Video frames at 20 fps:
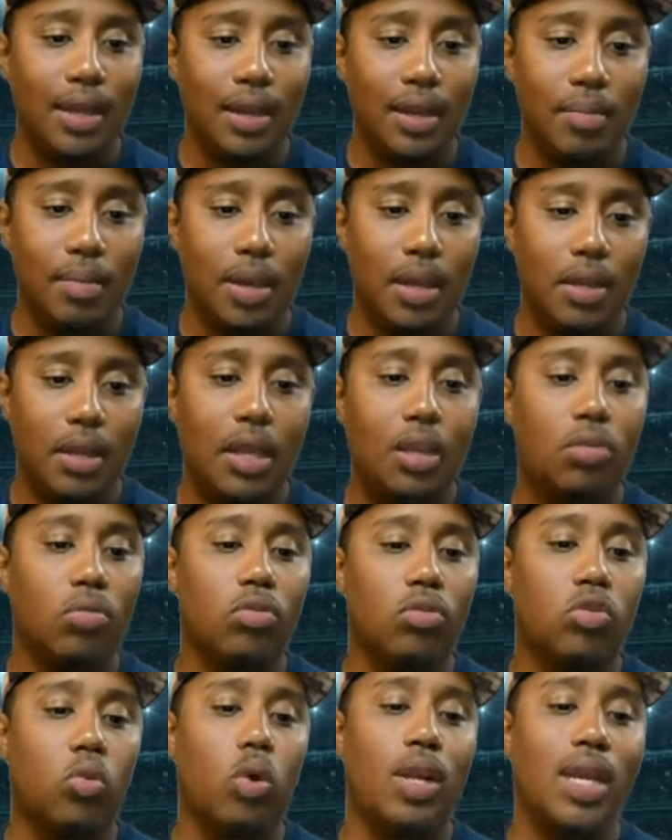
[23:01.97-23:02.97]
I mean, he threw
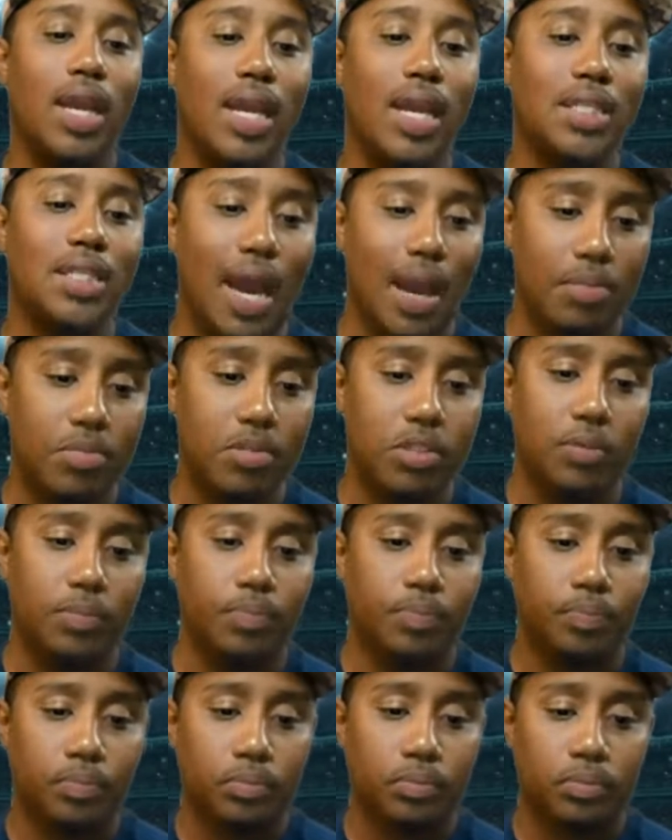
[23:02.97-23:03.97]
28 times.
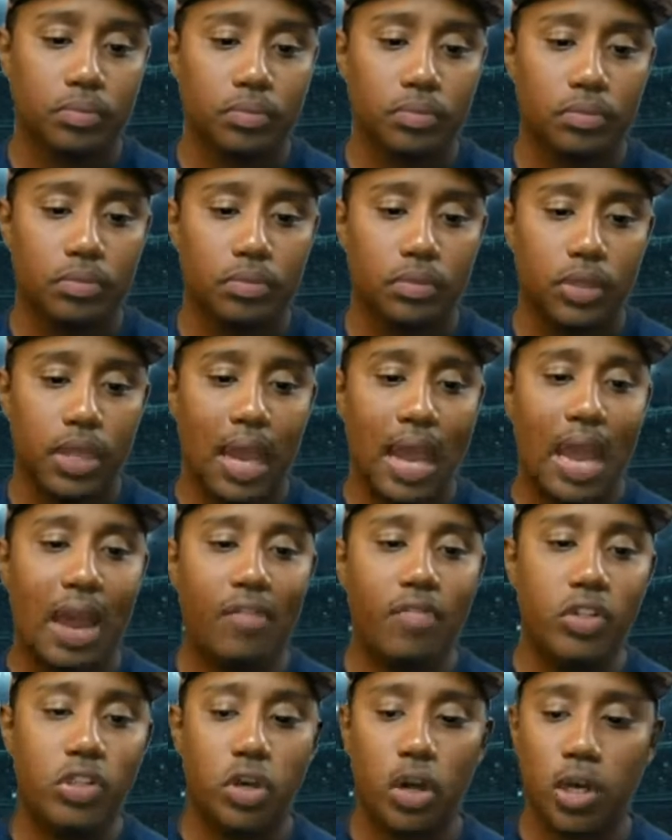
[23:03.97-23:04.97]
The
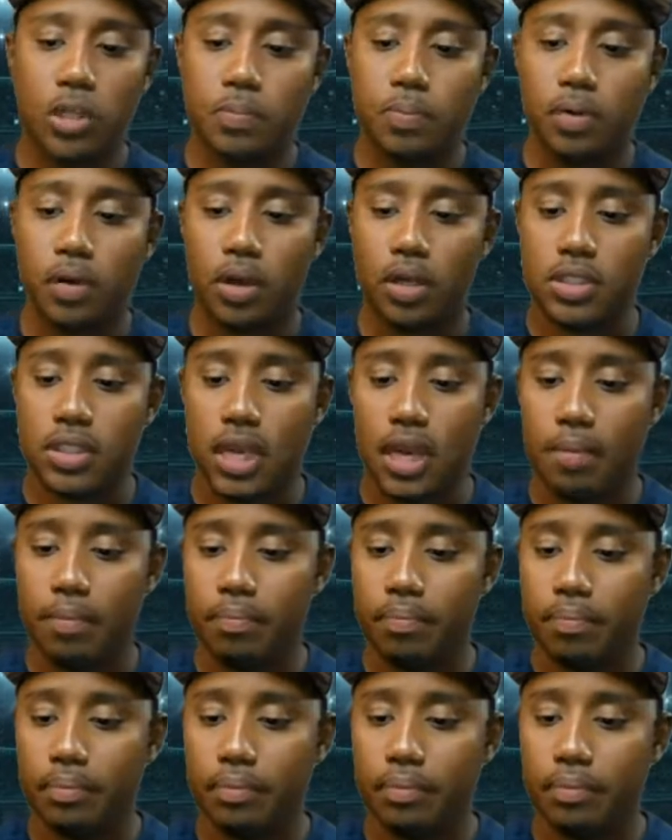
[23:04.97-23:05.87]
average yards per attempt.